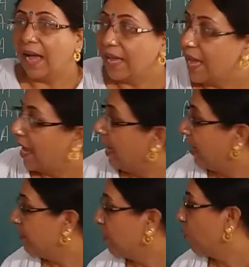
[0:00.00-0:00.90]
I
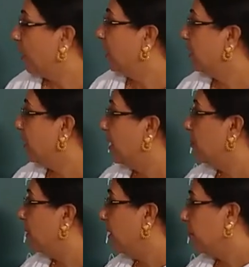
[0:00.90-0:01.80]
have a quality
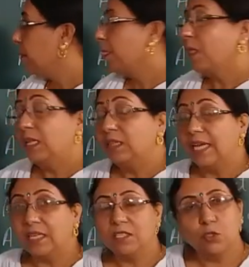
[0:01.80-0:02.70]
in me
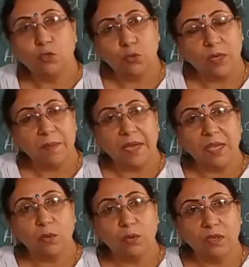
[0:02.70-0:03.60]
that is truly
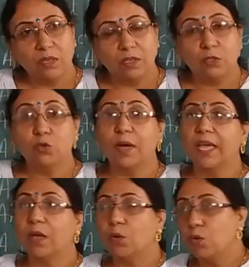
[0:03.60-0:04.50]
my own? Do
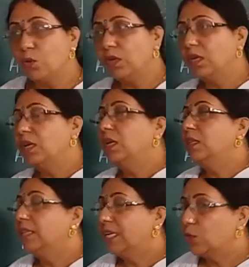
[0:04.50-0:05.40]
I own
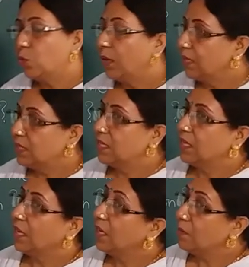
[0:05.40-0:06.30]
that
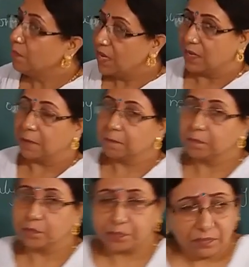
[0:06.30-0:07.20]
quality in me?
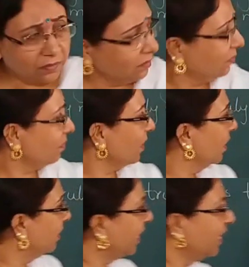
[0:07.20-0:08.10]

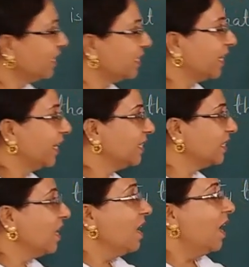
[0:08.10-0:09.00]
Then he
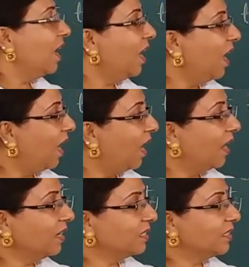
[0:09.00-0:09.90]
says, a
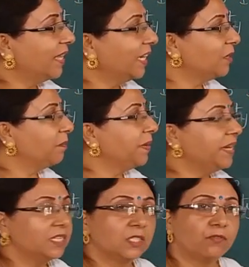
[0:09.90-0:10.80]
heart that
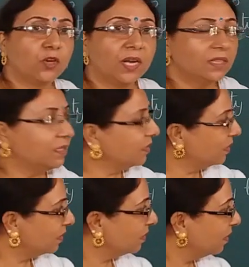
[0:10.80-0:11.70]
beats for
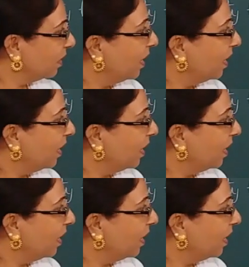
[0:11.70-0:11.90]
others,